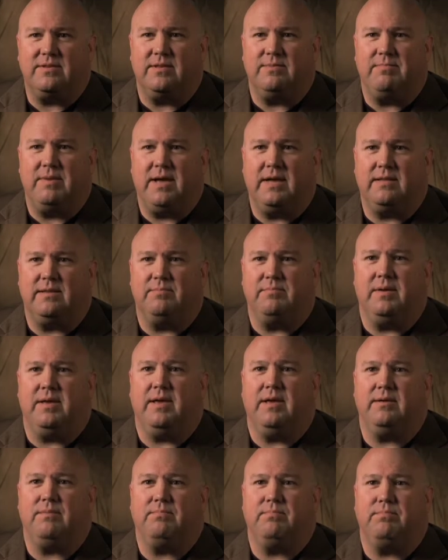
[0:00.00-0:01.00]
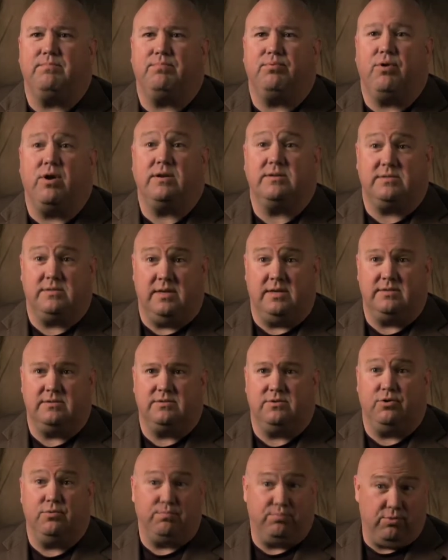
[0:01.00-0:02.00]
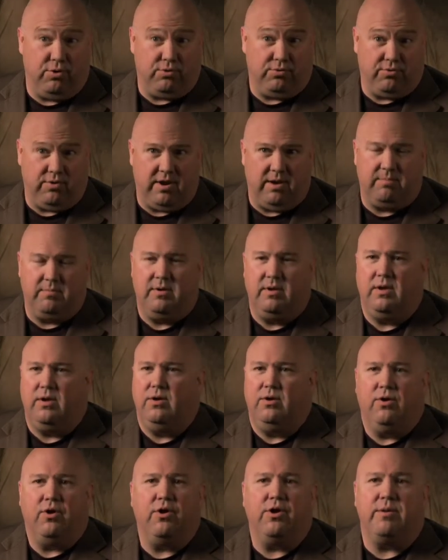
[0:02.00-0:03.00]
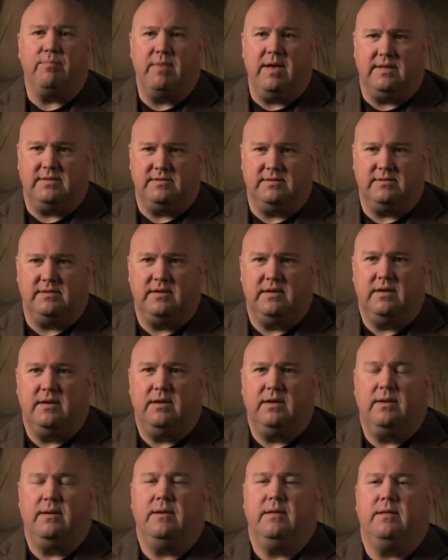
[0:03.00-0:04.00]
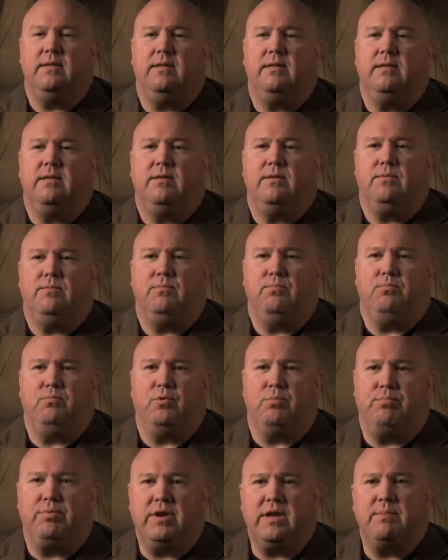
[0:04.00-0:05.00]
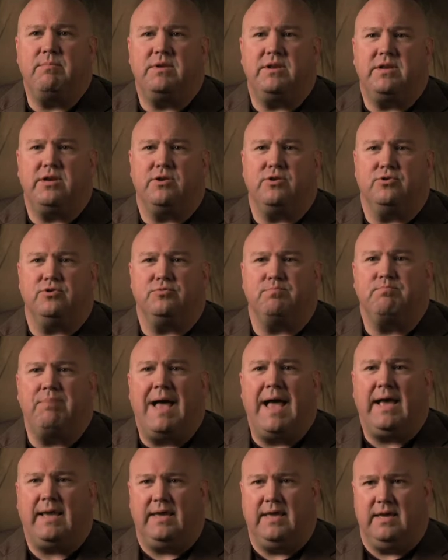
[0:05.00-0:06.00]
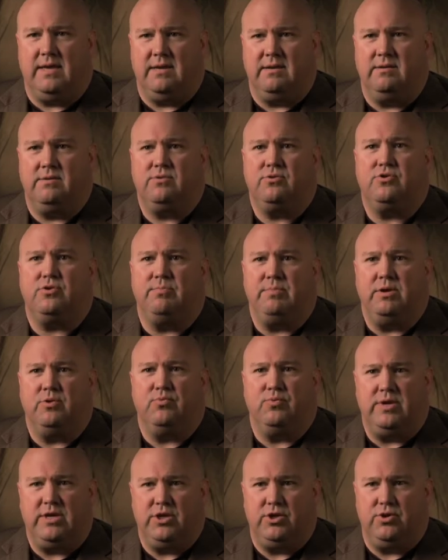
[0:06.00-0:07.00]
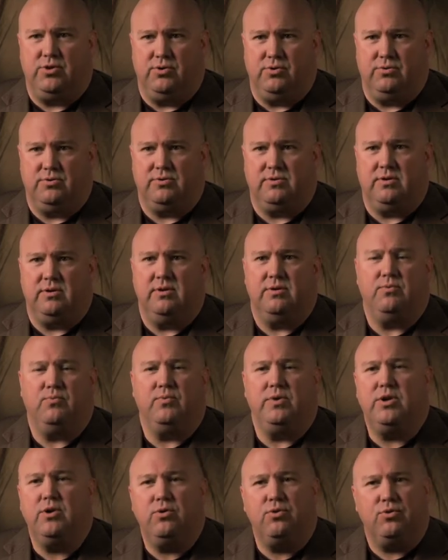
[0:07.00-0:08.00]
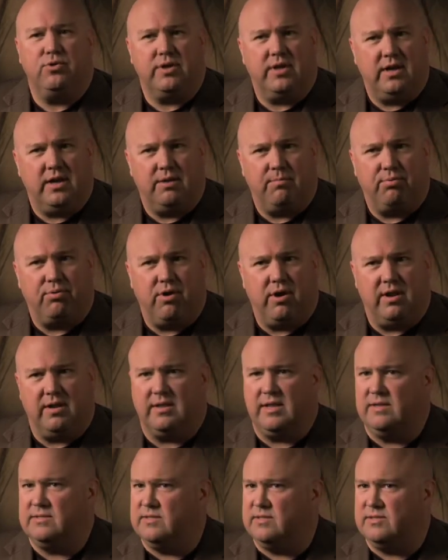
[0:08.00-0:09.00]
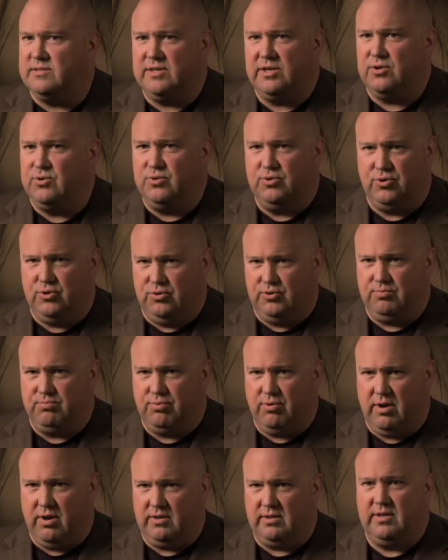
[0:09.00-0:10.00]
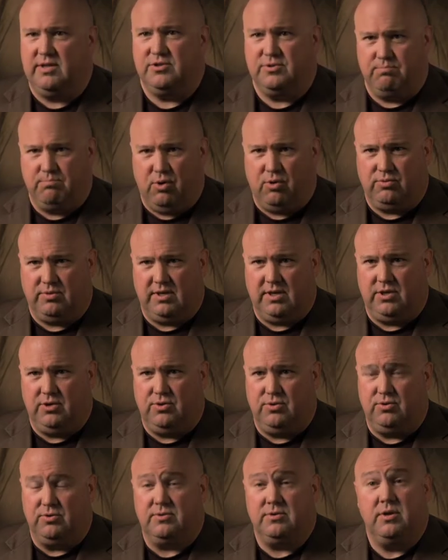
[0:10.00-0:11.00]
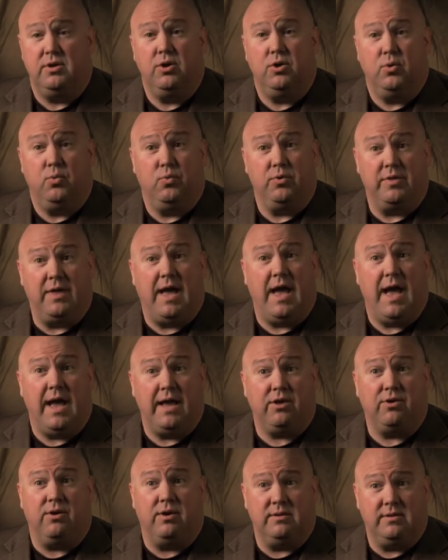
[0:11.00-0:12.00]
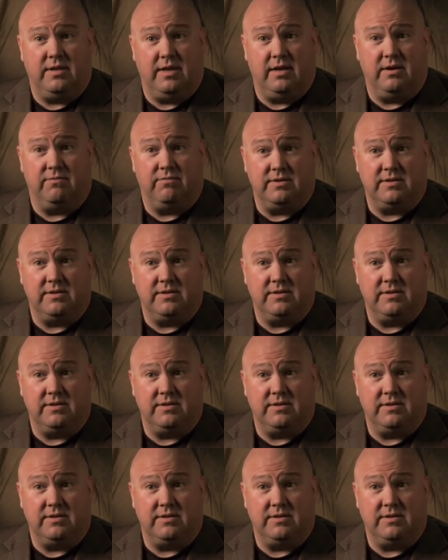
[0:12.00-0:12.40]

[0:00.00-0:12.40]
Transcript: to the bag-to-bag process or program are immense. We're bringing materials back in to be reused. We don't look at our product as a single-use product. It's multi-use with a high content of